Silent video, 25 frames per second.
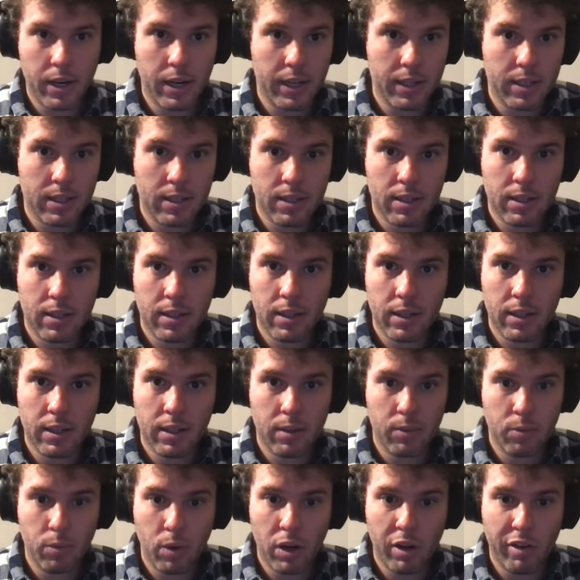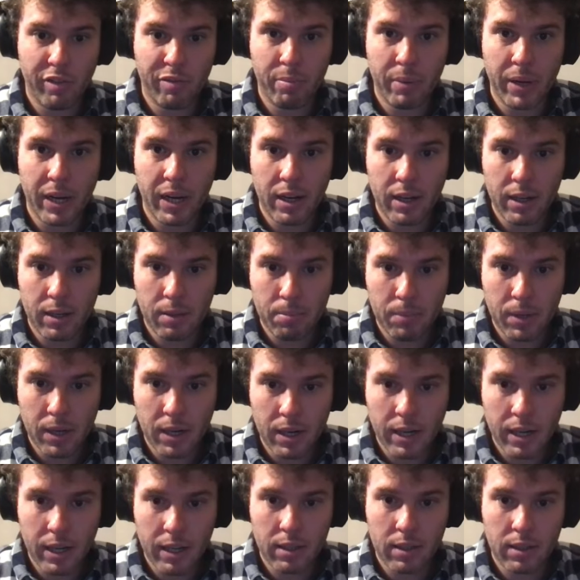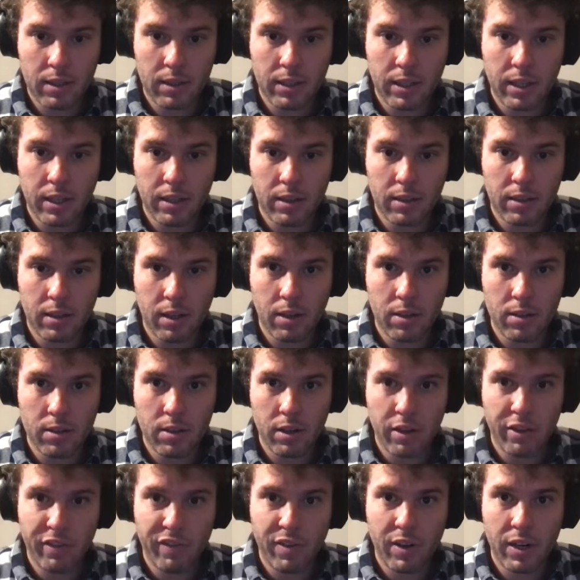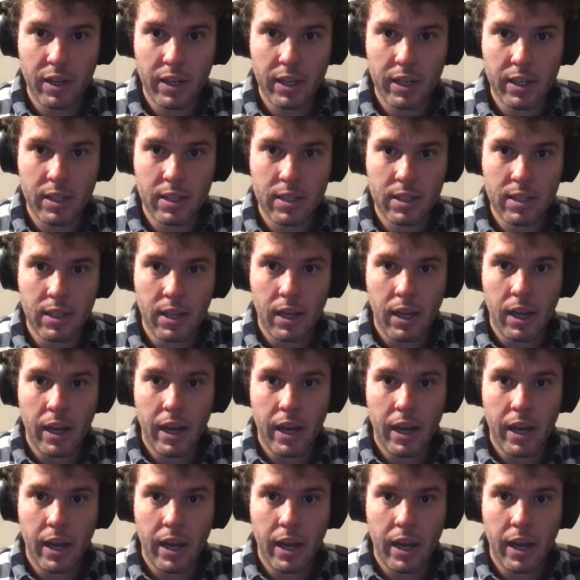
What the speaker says: let's see one of my lead magnet, get thousands of leads.